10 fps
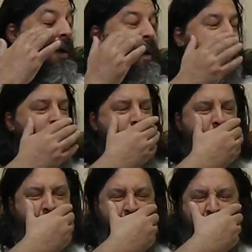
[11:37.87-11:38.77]

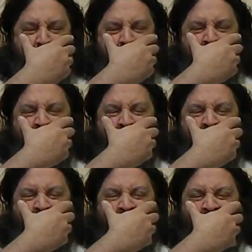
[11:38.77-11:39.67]

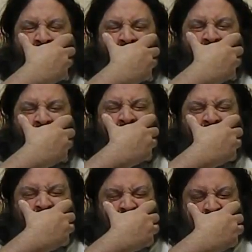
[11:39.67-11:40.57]

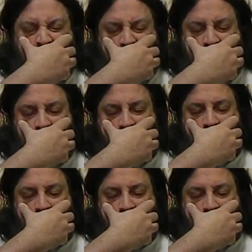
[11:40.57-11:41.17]
[no speech]